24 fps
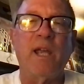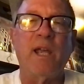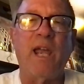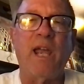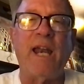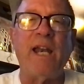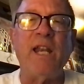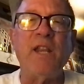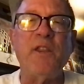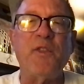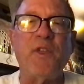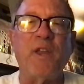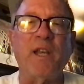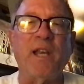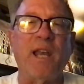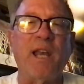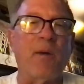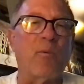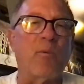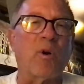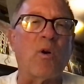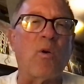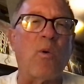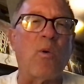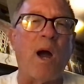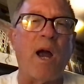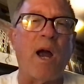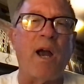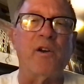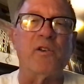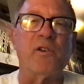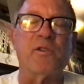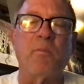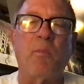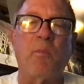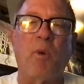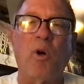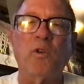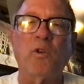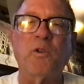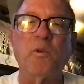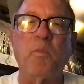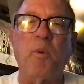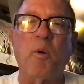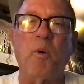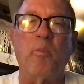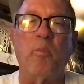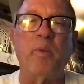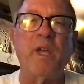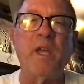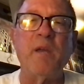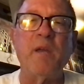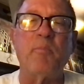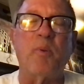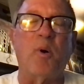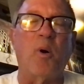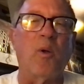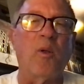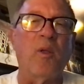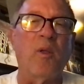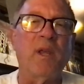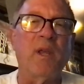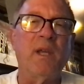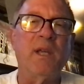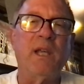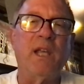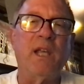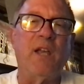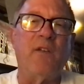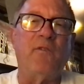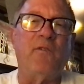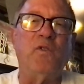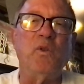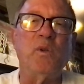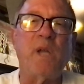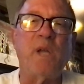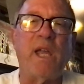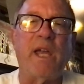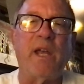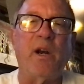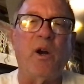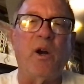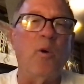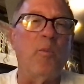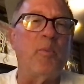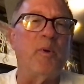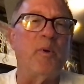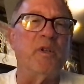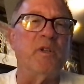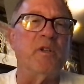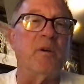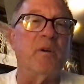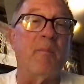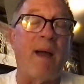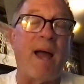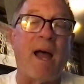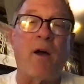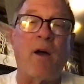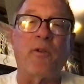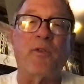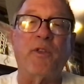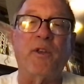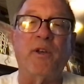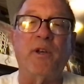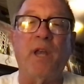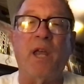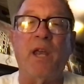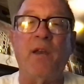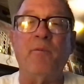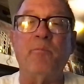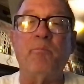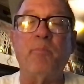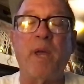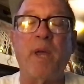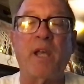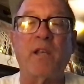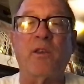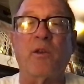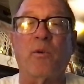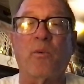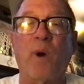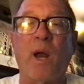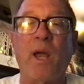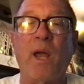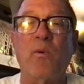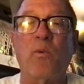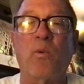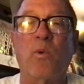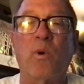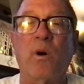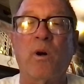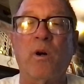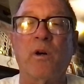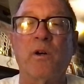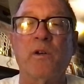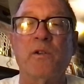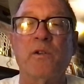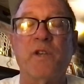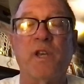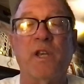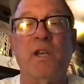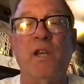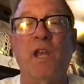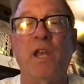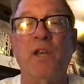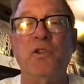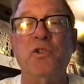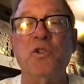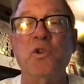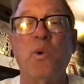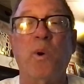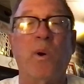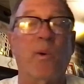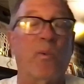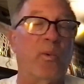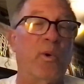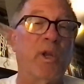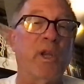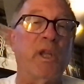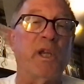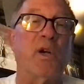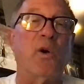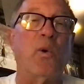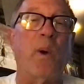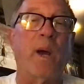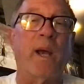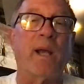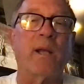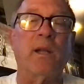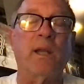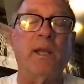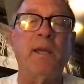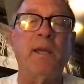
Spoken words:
Anything that requires multiple people, if you can't open your mouth and pick the right words and do it really quickly,